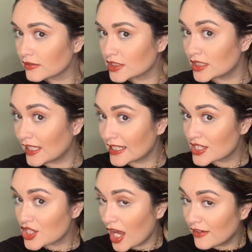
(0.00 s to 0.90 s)
to like
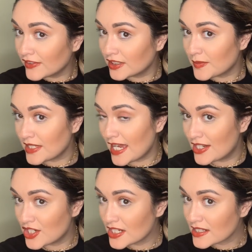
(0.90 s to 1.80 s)
soften up the
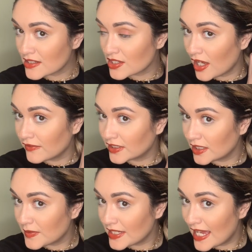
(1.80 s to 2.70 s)
edges and soften
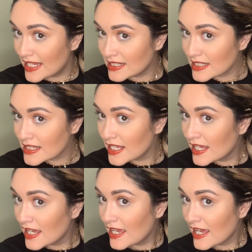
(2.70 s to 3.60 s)
up the ends,
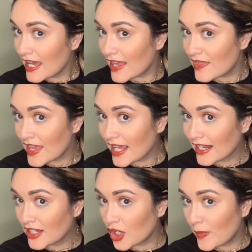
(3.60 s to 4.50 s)
and then
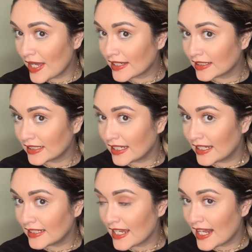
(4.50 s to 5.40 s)
I go back in
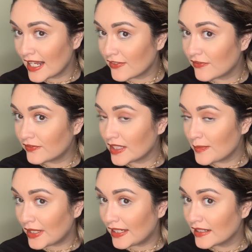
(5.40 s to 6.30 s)
again and I
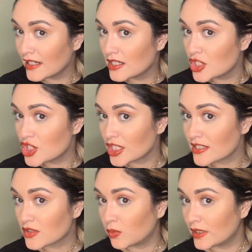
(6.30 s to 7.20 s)
flip it
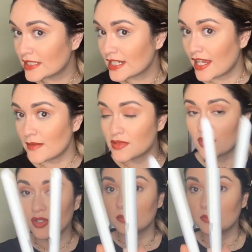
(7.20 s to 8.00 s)
just 1 time. So